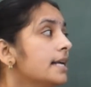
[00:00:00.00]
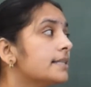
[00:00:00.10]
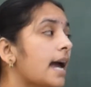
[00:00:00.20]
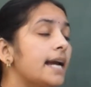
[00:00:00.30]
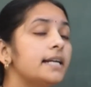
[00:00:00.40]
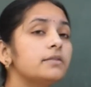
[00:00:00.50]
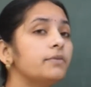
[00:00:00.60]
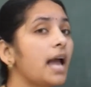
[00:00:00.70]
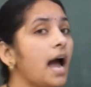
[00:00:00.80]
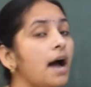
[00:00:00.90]
Sides
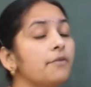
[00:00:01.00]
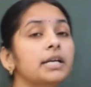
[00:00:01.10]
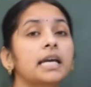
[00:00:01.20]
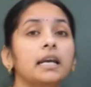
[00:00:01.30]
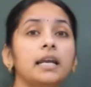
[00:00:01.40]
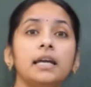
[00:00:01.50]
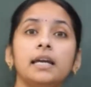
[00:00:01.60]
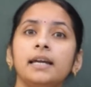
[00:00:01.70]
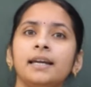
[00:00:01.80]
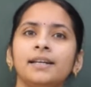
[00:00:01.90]
we have
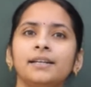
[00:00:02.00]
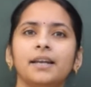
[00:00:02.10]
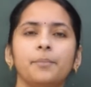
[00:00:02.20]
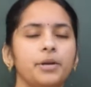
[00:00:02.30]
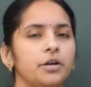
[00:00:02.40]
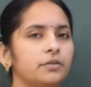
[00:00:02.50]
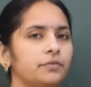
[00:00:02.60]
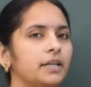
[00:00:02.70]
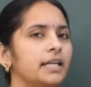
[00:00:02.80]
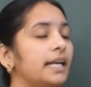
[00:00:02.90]
green,
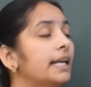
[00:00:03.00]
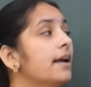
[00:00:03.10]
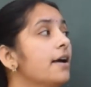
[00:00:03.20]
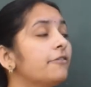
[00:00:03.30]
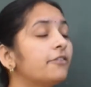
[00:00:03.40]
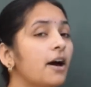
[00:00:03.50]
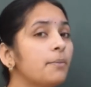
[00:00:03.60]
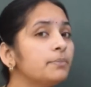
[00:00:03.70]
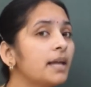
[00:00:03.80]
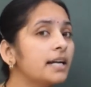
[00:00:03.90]
beautiful green.
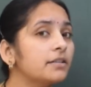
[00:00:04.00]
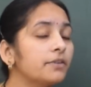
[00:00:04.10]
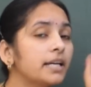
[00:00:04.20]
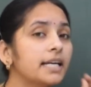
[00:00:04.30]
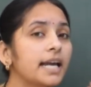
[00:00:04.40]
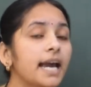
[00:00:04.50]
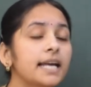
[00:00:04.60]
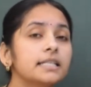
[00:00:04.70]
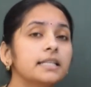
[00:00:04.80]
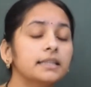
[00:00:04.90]
From that we
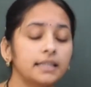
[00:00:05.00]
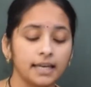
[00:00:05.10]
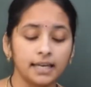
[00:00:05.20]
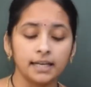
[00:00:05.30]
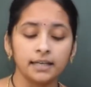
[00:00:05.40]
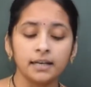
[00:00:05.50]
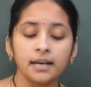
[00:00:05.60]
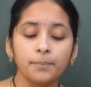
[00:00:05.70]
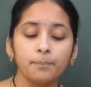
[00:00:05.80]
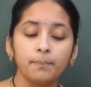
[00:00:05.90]
get
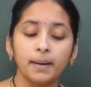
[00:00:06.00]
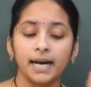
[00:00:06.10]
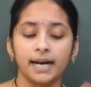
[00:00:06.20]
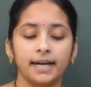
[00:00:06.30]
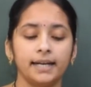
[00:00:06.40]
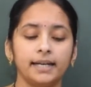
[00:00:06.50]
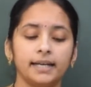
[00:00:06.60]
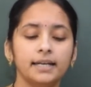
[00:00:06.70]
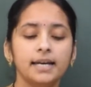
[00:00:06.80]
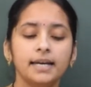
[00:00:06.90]
thin
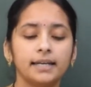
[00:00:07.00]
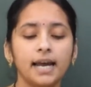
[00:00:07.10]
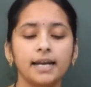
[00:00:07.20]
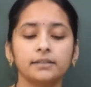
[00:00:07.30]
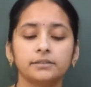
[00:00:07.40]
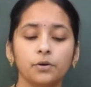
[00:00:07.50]
bud. Right.